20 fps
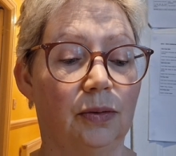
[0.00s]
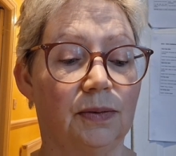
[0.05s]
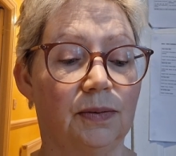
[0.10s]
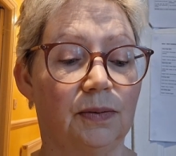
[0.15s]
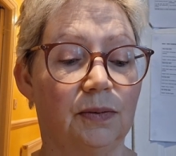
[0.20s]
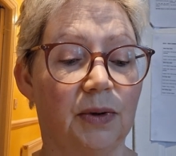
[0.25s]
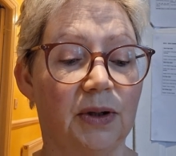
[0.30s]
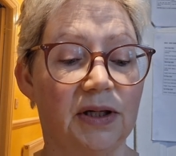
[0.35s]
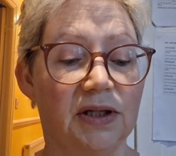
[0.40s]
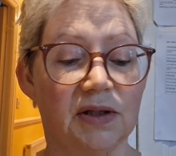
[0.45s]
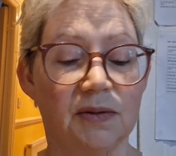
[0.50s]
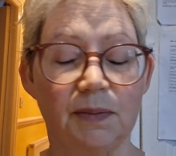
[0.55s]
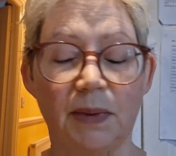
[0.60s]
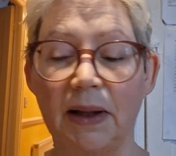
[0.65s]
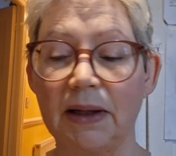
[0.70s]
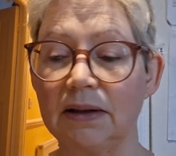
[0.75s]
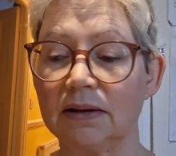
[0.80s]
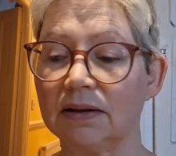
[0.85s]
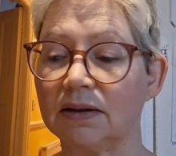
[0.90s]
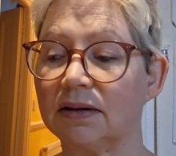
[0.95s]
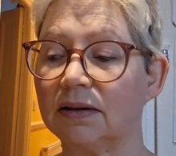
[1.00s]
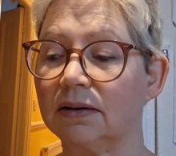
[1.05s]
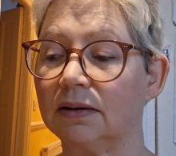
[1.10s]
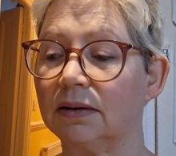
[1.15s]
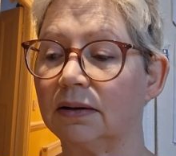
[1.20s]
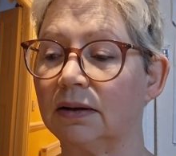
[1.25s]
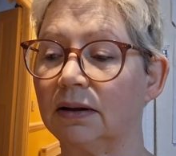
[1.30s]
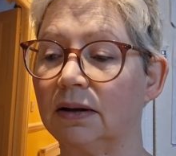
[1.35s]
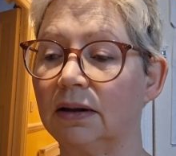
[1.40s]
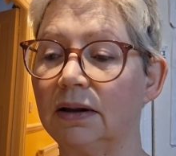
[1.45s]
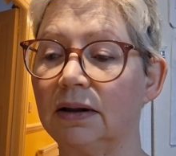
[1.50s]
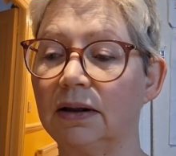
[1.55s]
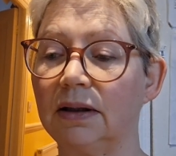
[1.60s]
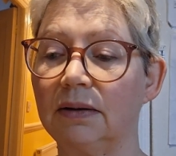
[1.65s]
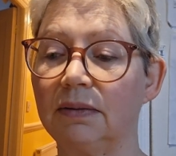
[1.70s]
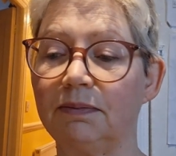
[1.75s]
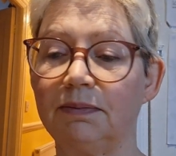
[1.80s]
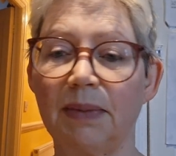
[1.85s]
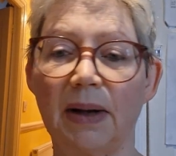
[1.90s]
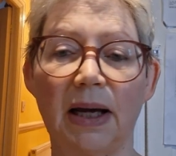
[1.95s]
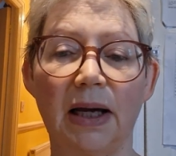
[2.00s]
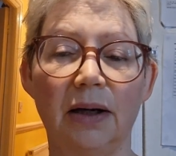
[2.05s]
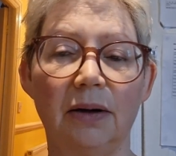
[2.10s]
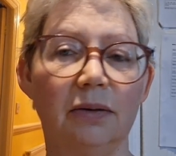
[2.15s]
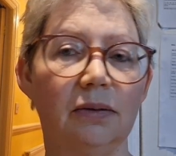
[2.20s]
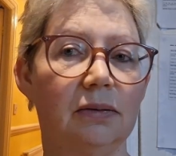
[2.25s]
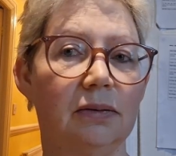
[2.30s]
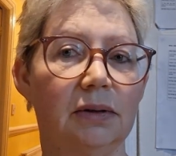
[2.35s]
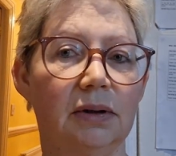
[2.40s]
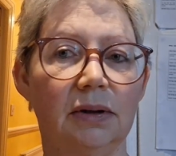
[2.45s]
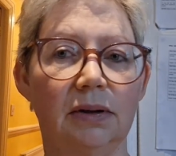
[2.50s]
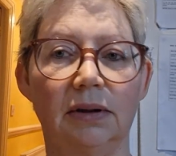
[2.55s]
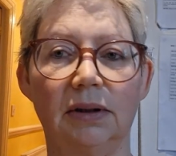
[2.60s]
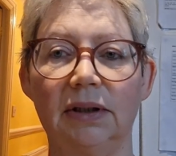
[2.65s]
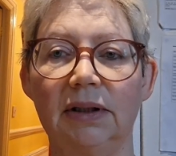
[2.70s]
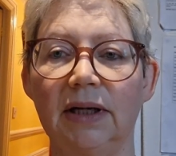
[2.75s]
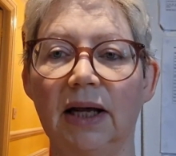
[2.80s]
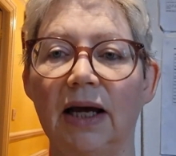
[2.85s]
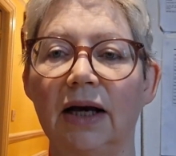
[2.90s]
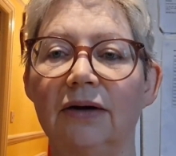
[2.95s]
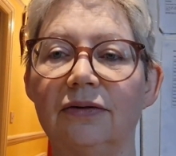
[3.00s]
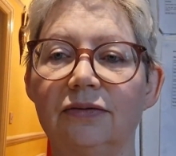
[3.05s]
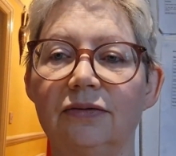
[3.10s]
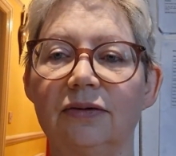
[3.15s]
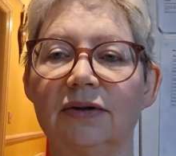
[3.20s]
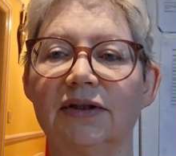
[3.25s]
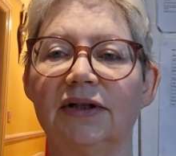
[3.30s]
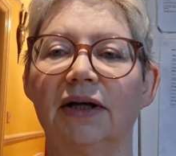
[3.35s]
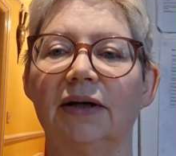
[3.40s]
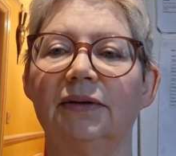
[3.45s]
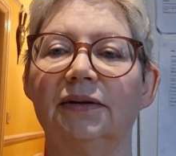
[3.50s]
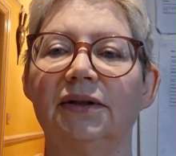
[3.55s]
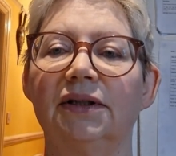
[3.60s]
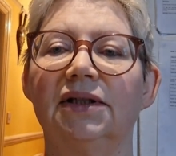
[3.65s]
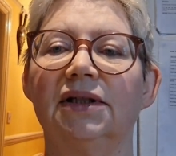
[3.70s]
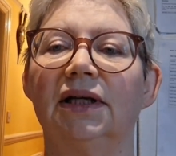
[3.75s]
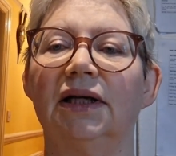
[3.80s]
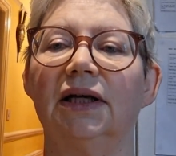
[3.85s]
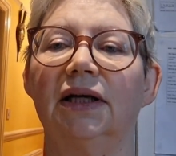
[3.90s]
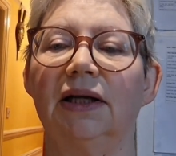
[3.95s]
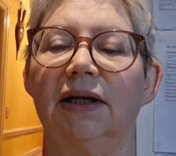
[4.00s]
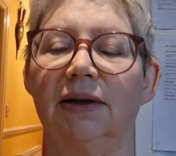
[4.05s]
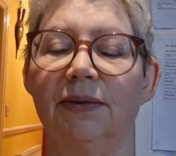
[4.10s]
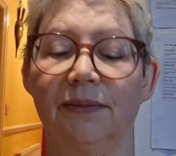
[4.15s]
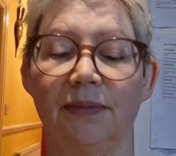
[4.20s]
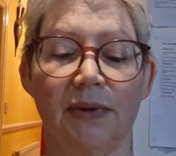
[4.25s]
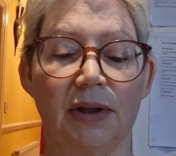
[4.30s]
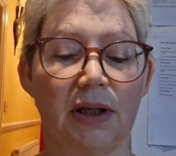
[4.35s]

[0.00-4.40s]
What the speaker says: We spent about an hour or so today